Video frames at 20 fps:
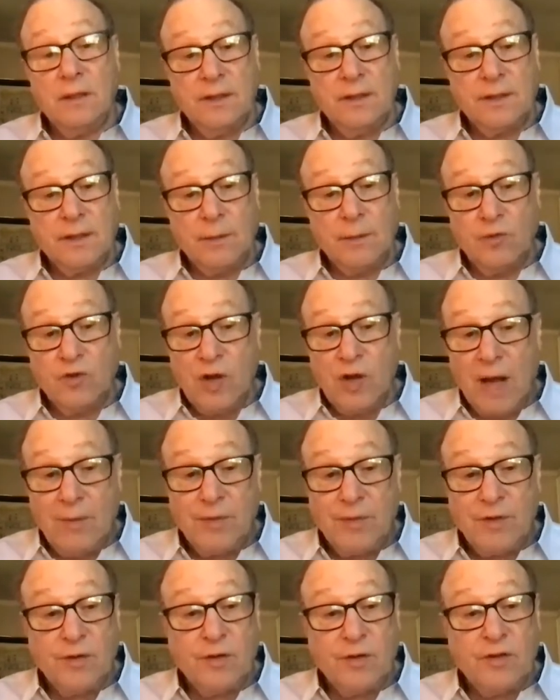some
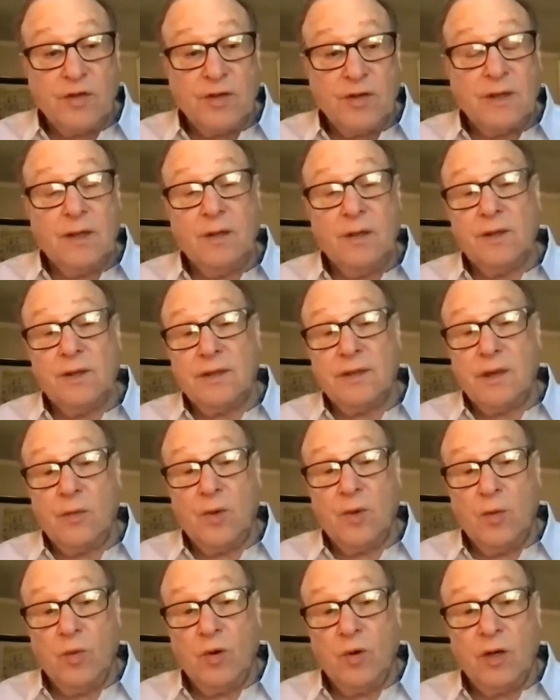job search skills that
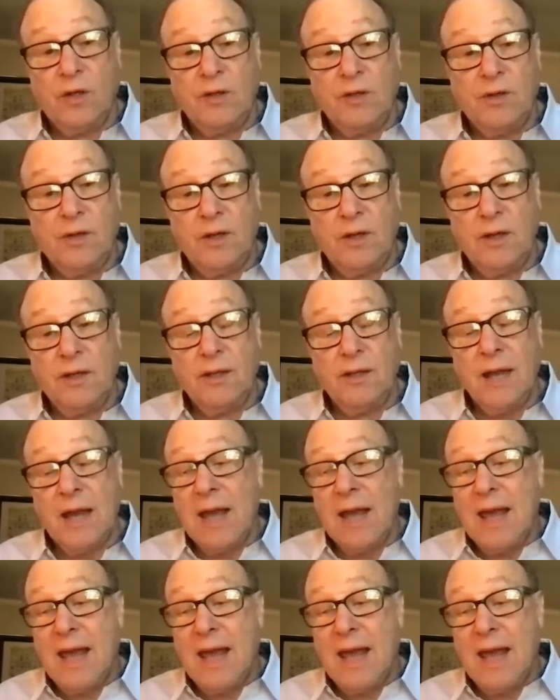we worked on.